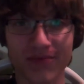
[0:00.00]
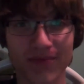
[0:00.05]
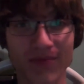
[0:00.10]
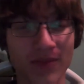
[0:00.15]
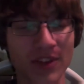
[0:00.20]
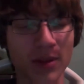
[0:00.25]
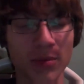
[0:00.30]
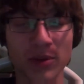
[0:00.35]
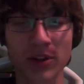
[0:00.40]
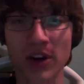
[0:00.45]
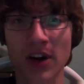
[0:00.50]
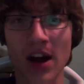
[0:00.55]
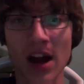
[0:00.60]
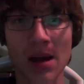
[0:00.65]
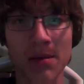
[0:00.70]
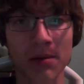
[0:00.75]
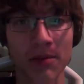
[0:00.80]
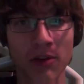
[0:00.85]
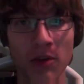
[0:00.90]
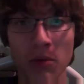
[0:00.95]

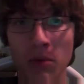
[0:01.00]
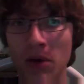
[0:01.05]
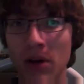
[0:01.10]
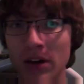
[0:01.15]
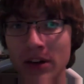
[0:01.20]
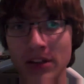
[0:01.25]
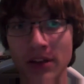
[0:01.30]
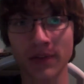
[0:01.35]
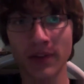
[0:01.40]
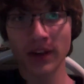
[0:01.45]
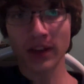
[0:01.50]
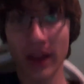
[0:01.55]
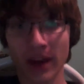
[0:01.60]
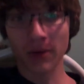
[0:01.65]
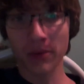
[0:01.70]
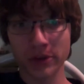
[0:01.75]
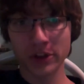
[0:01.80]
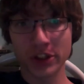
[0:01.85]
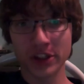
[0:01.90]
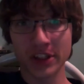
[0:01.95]
subscribe if you want, if you like
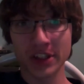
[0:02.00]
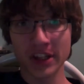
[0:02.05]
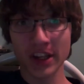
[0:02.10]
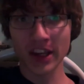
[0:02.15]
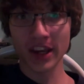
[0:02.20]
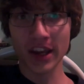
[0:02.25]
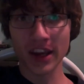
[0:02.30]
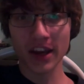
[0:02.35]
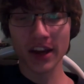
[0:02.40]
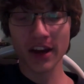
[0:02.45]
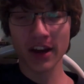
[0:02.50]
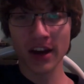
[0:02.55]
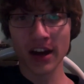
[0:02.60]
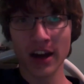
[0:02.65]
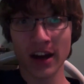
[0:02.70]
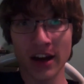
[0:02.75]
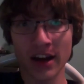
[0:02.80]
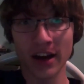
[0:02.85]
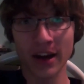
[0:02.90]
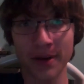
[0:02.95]
what you see.
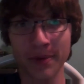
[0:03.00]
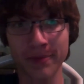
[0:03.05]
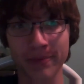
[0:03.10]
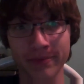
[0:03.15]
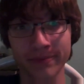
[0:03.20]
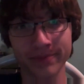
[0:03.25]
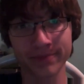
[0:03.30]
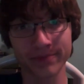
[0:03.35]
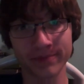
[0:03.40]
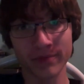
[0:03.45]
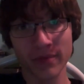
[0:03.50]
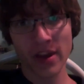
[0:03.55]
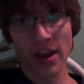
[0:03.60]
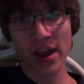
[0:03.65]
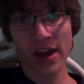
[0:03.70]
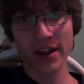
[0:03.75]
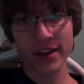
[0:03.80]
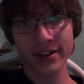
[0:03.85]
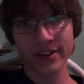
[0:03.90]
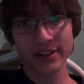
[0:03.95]
Um,
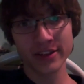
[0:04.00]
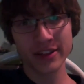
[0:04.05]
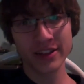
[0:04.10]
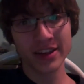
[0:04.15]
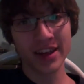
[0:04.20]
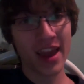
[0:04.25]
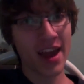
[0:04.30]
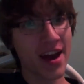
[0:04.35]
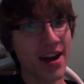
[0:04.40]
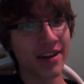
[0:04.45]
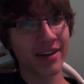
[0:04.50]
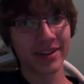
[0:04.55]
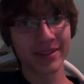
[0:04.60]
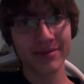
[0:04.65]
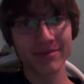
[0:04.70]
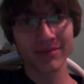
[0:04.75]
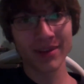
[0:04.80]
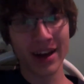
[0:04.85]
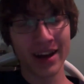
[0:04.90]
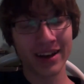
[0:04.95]
and yeah,
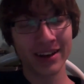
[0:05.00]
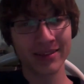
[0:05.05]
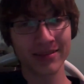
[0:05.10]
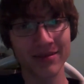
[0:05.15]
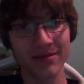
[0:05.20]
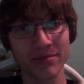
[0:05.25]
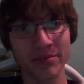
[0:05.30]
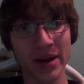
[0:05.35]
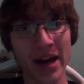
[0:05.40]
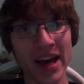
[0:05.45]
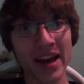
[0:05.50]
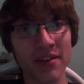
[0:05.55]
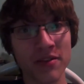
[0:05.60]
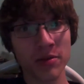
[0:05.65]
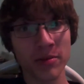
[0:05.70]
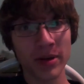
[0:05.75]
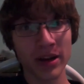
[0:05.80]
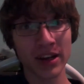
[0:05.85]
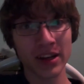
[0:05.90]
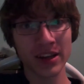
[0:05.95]
uh, bye
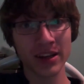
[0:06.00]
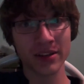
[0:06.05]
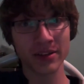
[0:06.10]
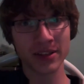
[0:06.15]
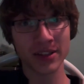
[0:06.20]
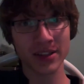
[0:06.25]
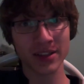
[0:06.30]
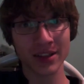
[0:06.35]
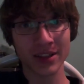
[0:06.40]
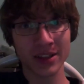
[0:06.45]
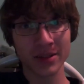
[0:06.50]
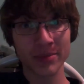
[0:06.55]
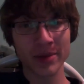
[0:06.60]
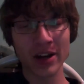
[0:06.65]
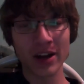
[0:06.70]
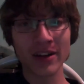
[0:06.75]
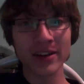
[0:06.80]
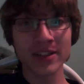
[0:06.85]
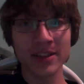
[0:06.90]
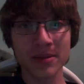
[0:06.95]
everybody. It's It's
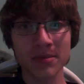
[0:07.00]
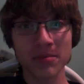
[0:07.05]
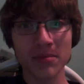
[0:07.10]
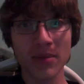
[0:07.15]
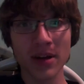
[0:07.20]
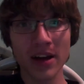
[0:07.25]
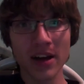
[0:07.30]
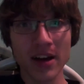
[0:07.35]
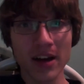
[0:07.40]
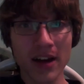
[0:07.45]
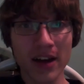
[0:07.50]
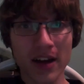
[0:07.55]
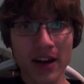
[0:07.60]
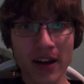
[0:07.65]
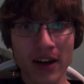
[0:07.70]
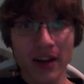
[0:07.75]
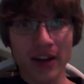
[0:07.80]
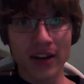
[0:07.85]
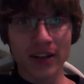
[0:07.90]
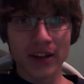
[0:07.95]
been awesome
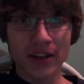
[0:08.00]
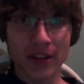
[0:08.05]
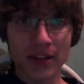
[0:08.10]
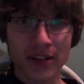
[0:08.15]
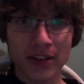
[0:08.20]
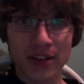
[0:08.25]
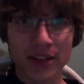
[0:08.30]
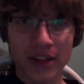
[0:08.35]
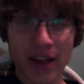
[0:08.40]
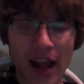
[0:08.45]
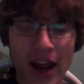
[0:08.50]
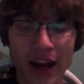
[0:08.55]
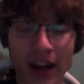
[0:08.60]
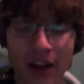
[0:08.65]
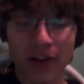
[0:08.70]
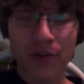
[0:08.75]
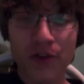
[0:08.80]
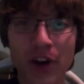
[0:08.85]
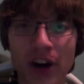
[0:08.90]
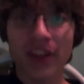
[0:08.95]
standing
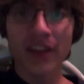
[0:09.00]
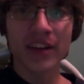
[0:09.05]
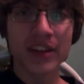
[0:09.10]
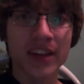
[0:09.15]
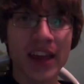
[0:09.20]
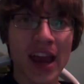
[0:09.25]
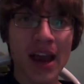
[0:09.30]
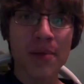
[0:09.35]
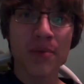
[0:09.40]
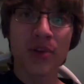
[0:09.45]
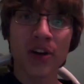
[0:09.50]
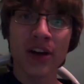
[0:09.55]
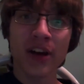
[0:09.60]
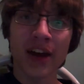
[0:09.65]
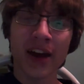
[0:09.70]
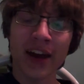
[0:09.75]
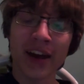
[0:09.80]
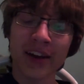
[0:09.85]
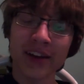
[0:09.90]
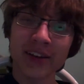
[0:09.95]
in front of this camera
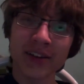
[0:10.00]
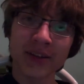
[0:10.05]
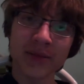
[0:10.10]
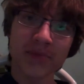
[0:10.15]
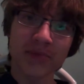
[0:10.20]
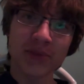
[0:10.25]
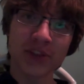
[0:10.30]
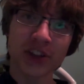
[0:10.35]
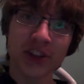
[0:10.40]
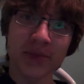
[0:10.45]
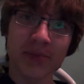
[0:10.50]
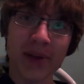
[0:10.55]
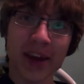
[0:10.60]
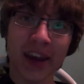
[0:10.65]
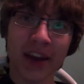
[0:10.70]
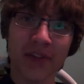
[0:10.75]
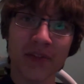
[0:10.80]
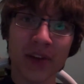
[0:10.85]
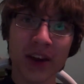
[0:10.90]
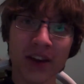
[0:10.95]
and just
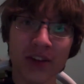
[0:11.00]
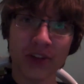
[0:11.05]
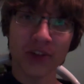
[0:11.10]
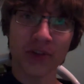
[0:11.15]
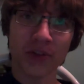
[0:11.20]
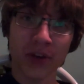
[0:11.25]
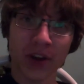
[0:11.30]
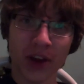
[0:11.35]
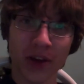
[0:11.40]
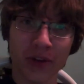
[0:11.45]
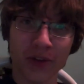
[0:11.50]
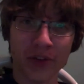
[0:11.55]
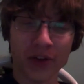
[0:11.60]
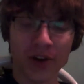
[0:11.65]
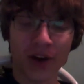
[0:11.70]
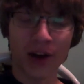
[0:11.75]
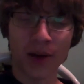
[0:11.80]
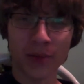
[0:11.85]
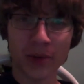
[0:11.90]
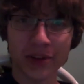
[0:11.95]
making videos for you
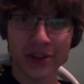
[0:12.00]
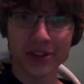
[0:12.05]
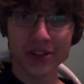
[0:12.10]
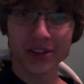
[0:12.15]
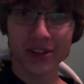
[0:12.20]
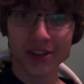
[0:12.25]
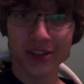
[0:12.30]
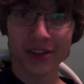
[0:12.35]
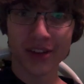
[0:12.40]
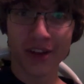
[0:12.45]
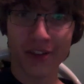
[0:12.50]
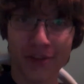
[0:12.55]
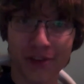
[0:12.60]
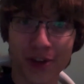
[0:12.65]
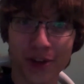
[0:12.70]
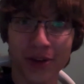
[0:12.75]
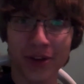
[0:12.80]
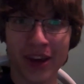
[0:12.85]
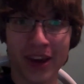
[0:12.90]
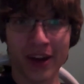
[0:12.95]
for almost a
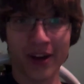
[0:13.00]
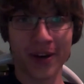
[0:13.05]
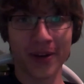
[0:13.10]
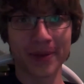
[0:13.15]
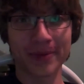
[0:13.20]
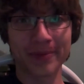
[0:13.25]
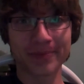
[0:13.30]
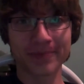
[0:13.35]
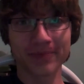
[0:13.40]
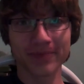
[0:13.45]
full year.